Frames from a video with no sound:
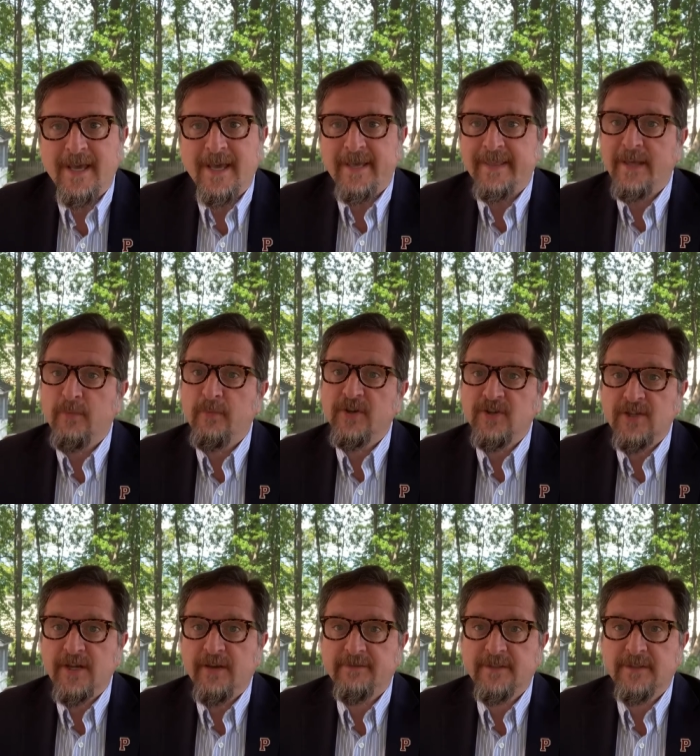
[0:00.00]
and then we
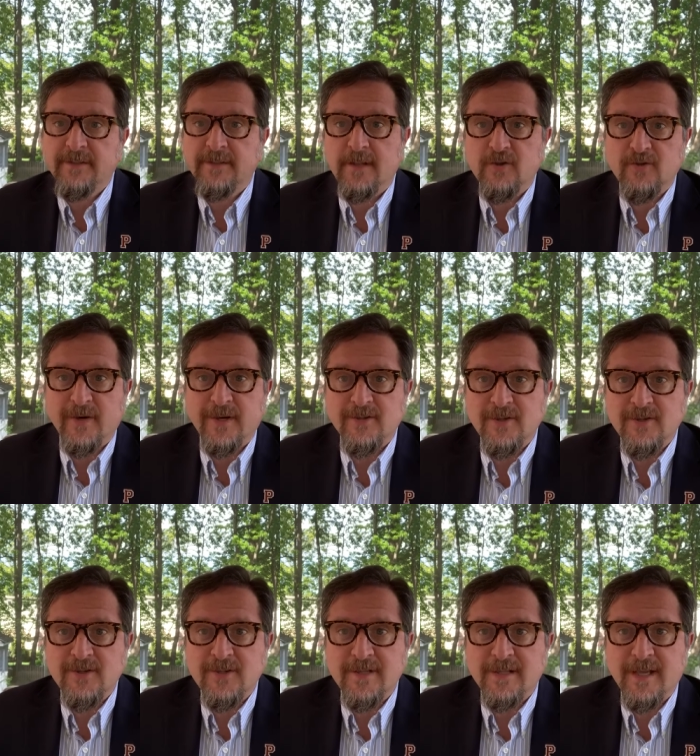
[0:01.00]
shift to the
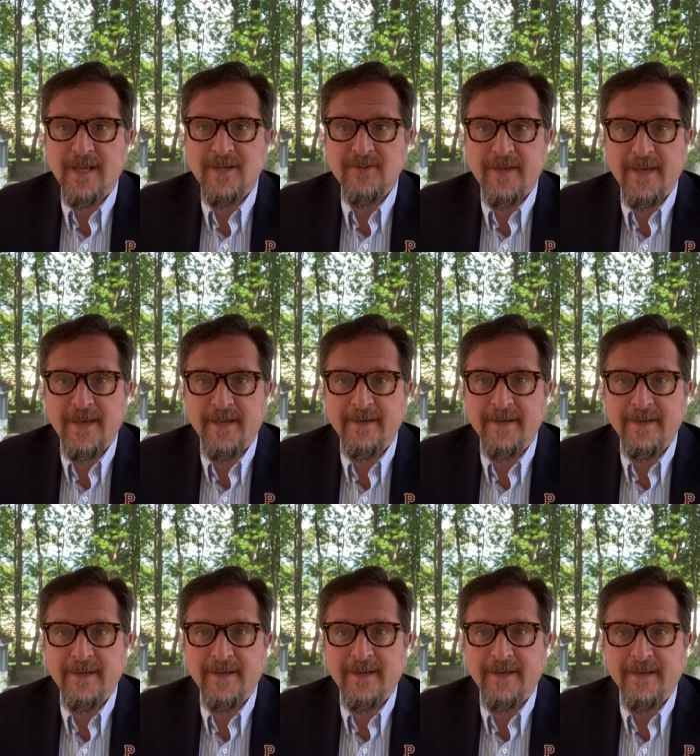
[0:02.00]
transition that lies ahead
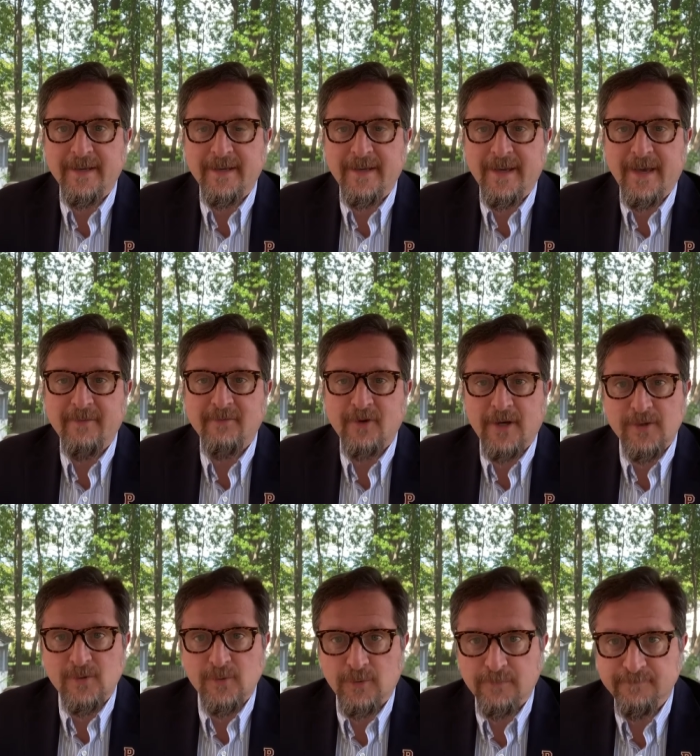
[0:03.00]
after high
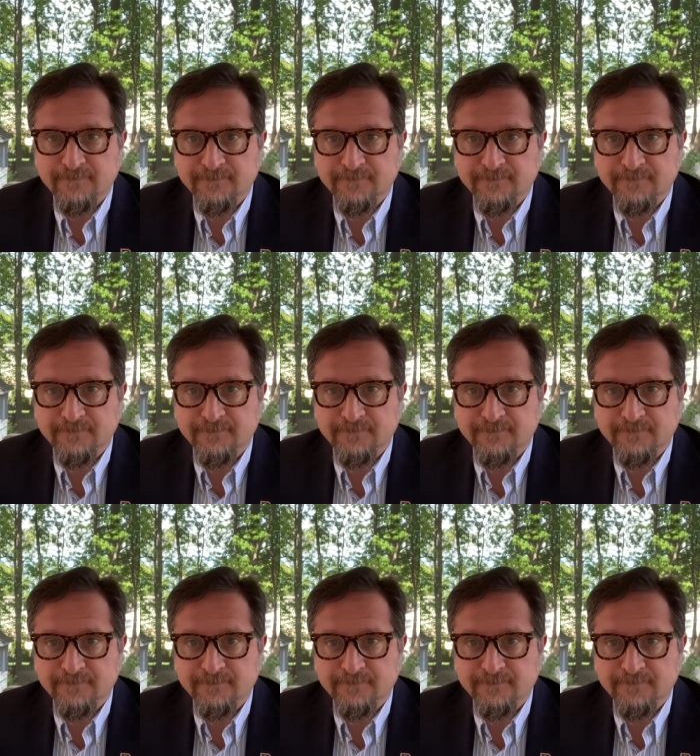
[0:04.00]
school.